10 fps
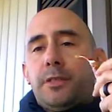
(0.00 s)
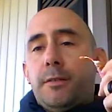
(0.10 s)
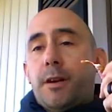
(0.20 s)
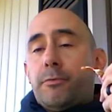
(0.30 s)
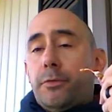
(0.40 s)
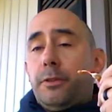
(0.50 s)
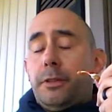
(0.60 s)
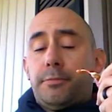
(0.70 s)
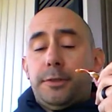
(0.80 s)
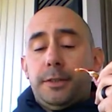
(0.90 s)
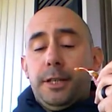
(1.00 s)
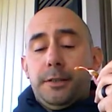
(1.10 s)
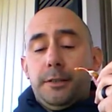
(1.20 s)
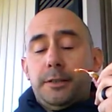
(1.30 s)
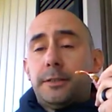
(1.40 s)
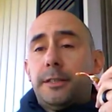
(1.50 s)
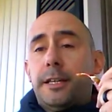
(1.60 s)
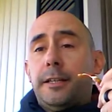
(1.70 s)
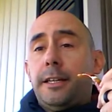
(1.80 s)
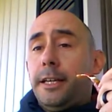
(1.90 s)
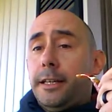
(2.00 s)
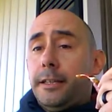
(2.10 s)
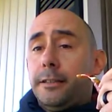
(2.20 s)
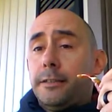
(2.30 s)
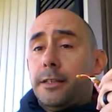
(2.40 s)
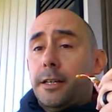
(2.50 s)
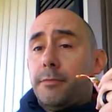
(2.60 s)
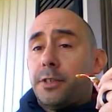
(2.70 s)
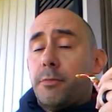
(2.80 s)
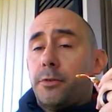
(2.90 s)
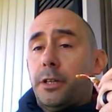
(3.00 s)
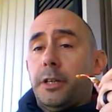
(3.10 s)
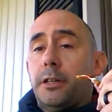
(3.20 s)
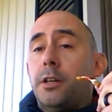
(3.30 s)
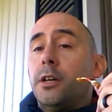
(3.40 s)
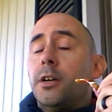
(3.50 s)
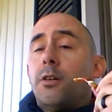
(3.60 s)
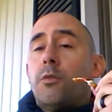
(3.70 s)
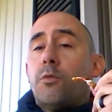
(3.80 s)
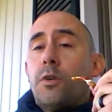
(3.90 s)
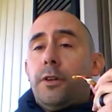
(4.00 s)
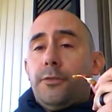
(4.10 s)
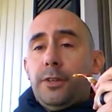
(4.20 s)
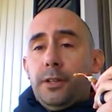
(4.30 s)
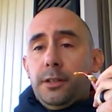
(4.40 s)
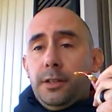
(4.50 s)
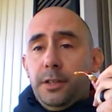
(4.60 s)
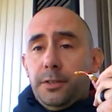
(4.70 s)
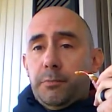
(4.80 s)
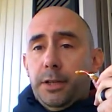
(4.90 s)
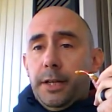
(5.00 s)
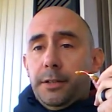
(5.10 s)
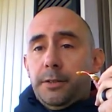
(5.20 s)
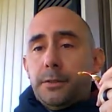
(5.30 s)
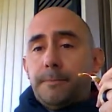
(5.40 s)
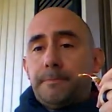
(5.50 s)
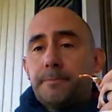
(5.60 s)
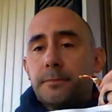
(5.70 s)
Tim, I really appreciate this. And in it, I am smoking one of his blends